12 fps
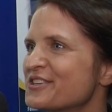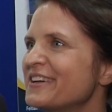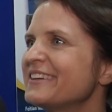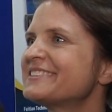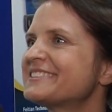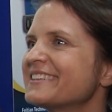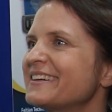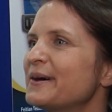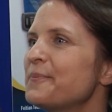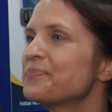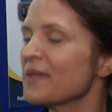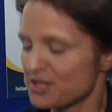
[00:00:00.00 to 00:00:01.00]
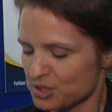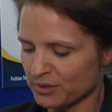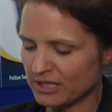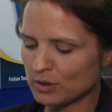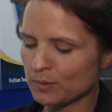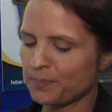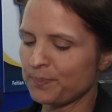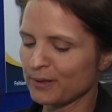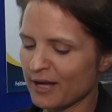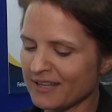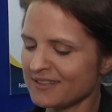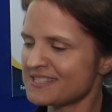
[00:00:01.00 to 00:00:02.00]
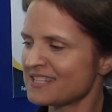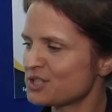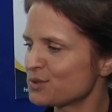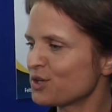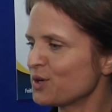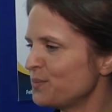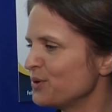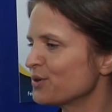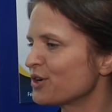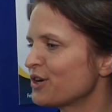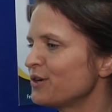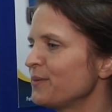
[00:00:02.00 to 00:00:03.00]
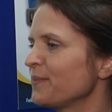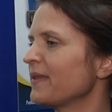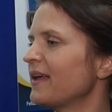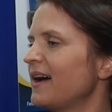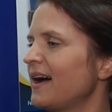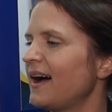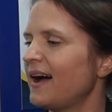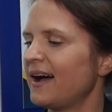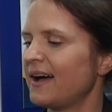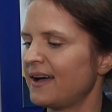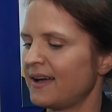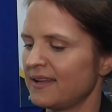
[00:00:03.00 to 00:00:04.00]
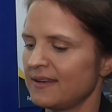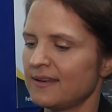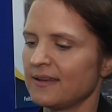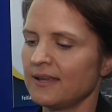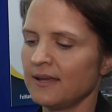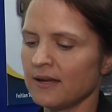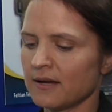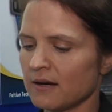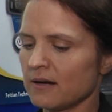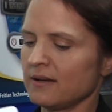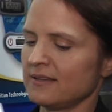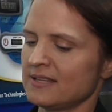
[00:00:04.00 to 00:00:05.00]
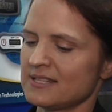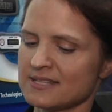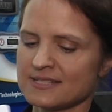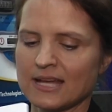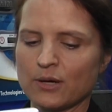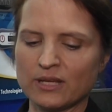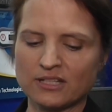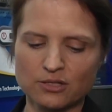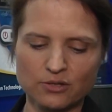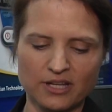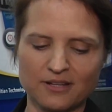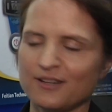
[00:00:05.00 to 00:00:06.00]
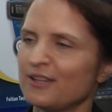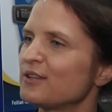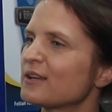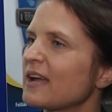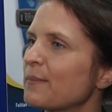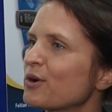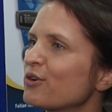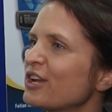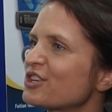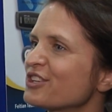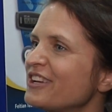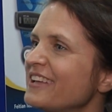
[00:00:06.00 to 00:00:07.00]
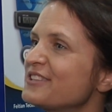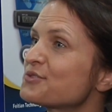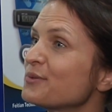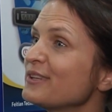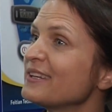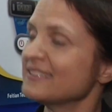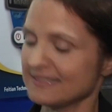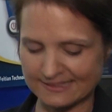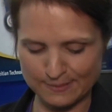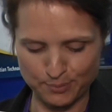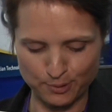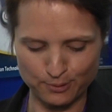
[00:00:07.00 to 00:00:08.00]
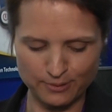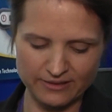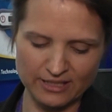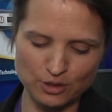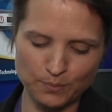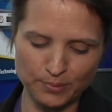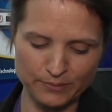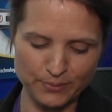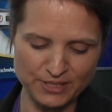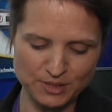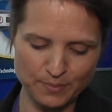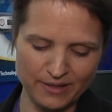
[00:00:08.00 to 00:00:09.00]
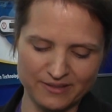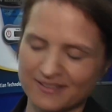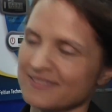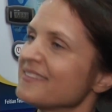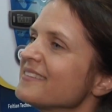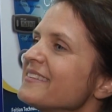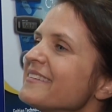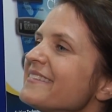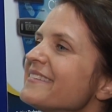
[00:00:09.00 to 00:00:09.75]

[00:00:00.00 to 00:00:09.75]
is um, so. Then you plug this into the computer, and here this is now integrated in the camera connection kit. It's really simple, and then you press the button. So